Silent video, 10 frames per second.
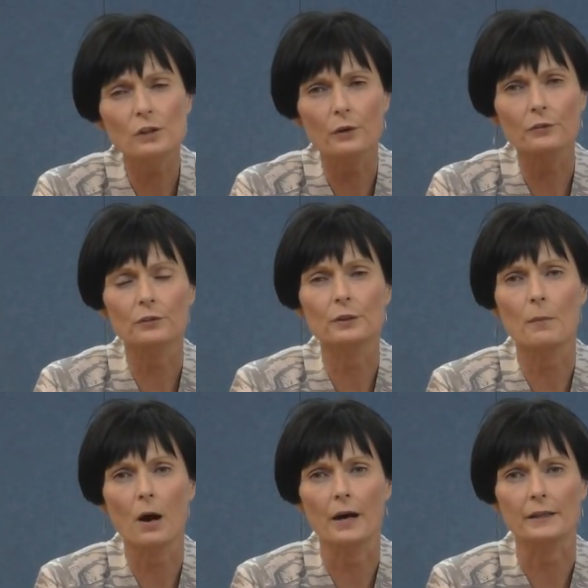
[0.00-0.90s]
was going through your
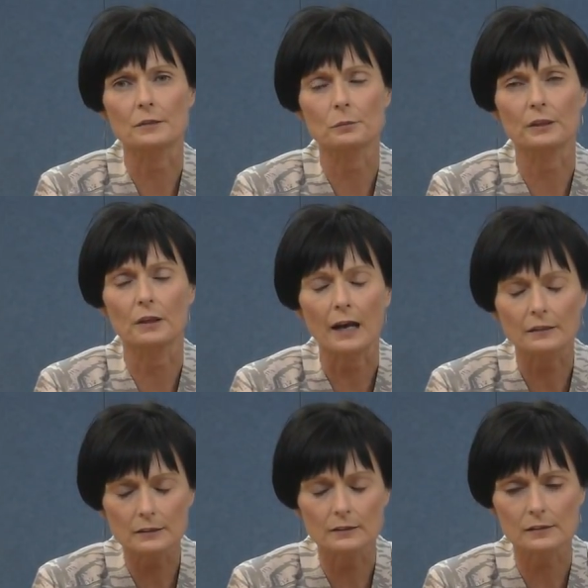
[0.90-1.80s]
mind when you're
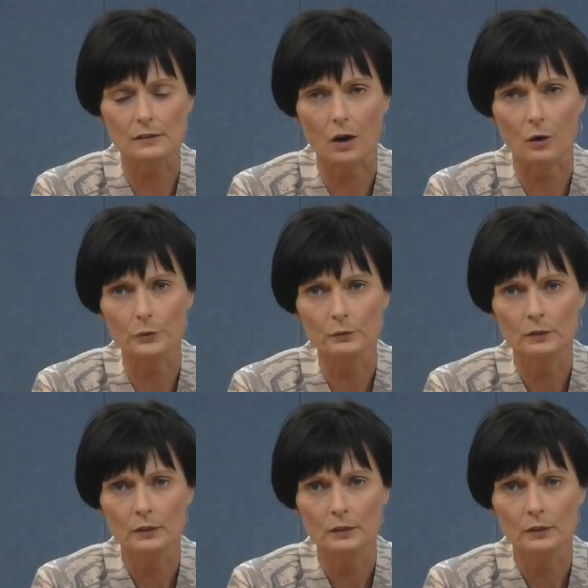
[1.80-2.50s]
under the snow,